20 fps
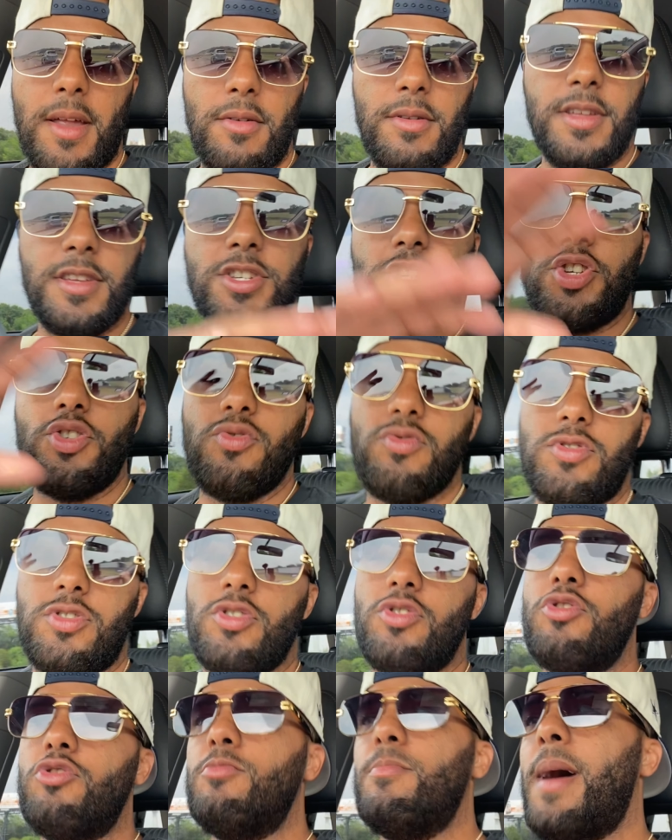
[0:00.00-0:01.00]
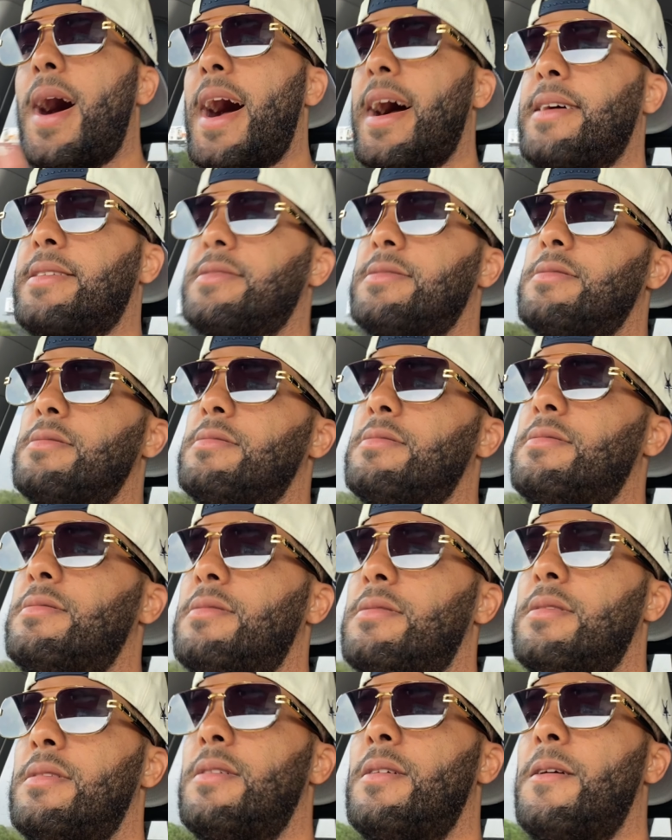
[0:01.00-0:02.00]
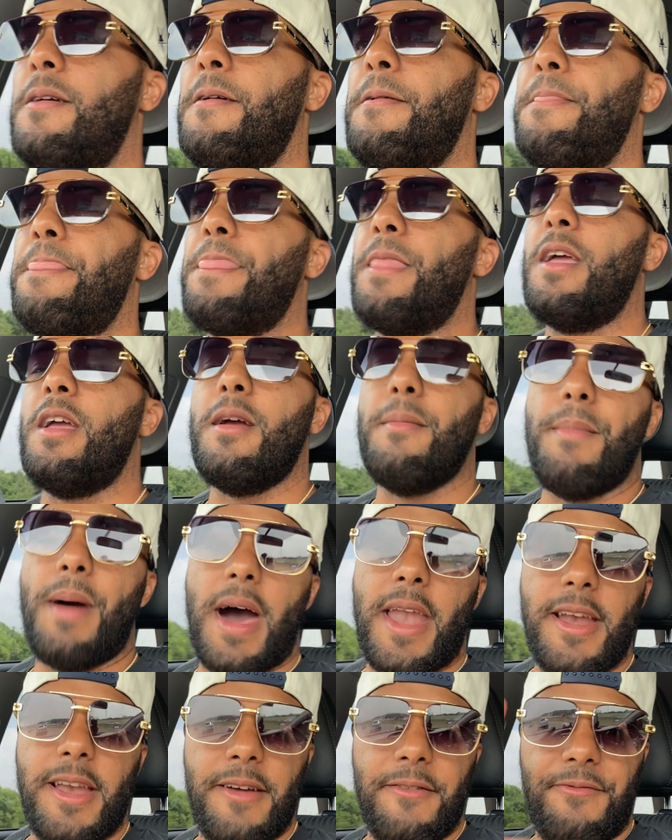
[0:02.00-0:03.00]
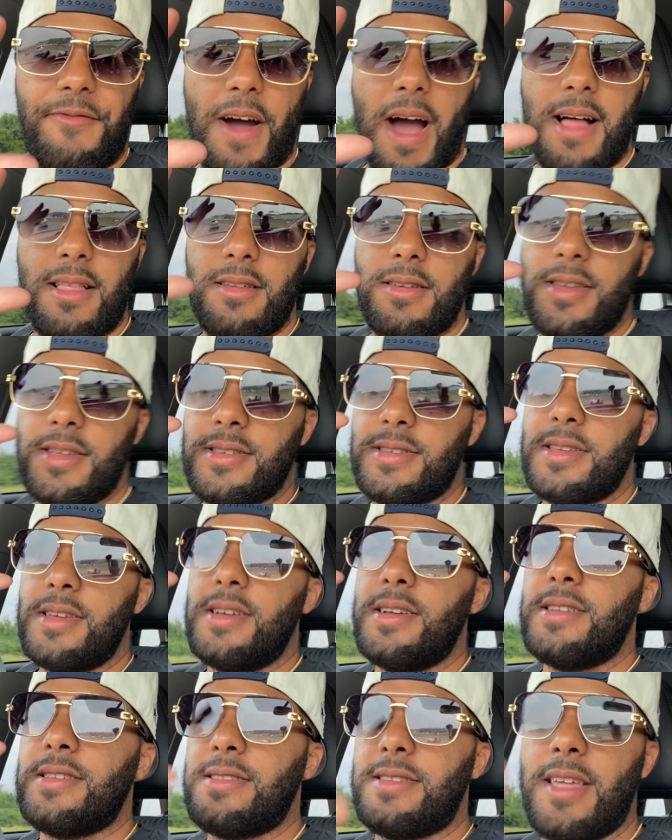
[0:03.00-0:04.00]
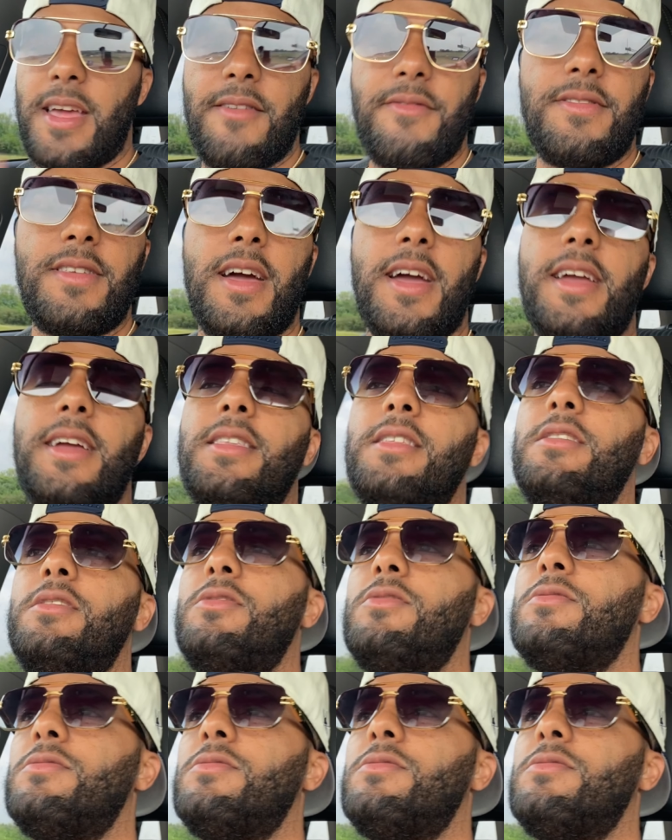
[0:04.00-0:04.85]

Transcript: on this YouTube box, everybody that follow this, Devin Haney,